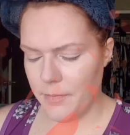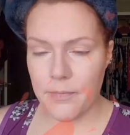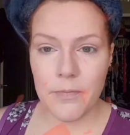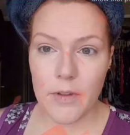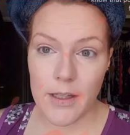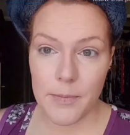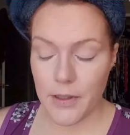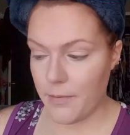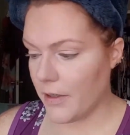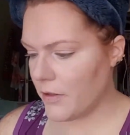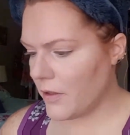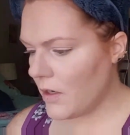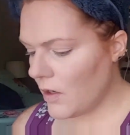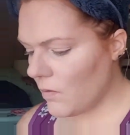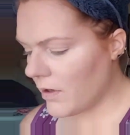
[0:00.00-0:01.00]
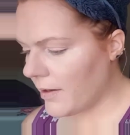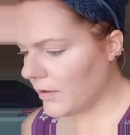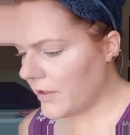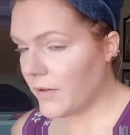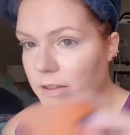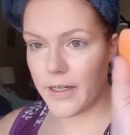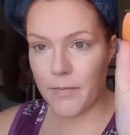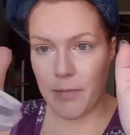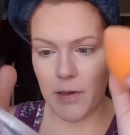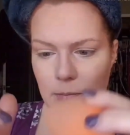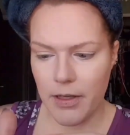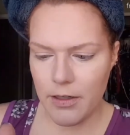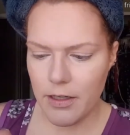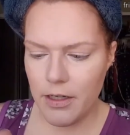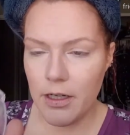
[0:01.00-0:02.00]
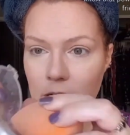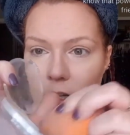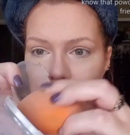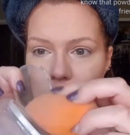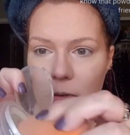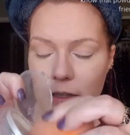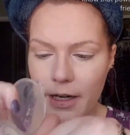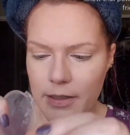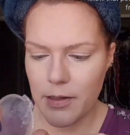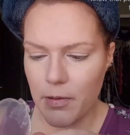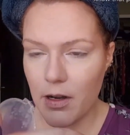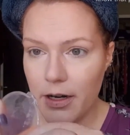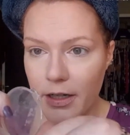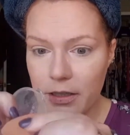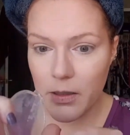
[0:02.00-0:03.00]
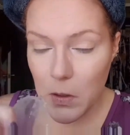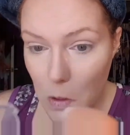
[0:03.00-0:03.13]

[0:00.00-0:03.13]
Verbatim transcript: then um, that's pretty much what I will do. I'll take my beauty blender and just put that into the